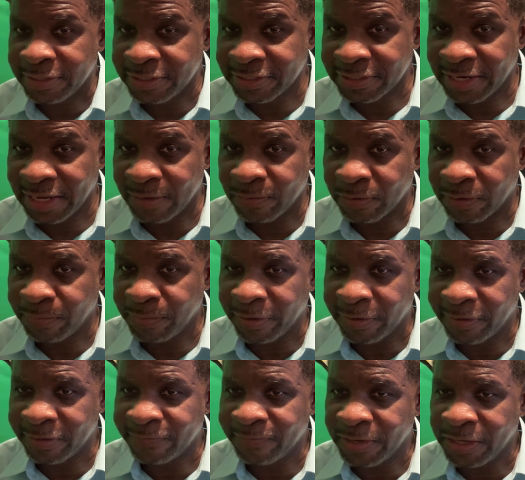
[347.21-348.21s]
His name will appear
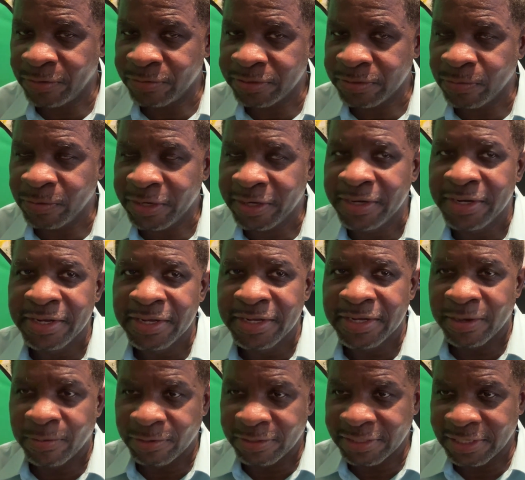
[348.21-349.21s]
in this video somewhere.
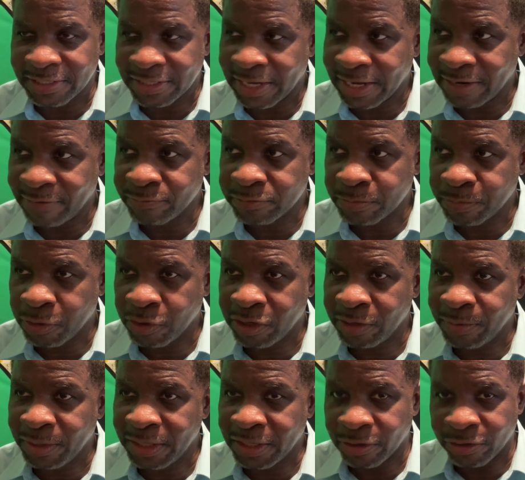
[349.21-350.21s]
I want to say thank him for
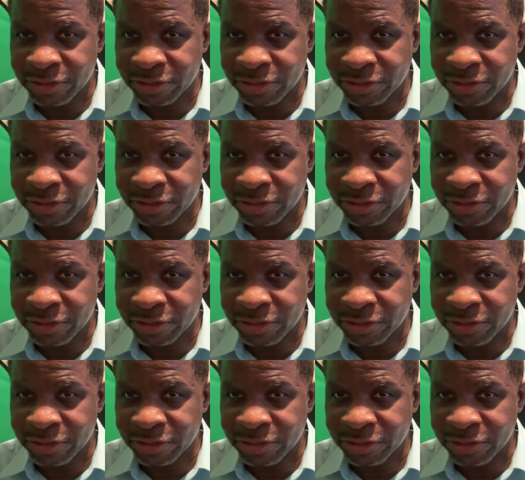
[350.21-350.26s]
supporting me.